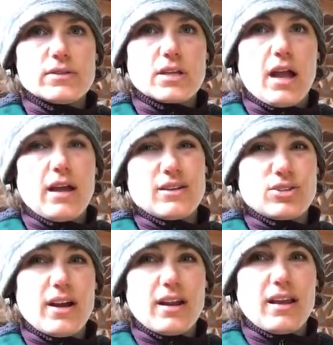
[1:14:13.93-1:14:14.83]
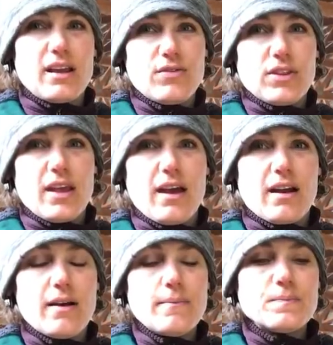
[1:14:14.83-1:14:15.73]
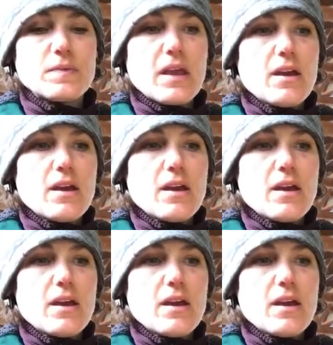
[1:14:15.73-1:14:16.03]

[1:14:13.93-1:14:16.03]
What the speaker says: is to kind of try to even that up.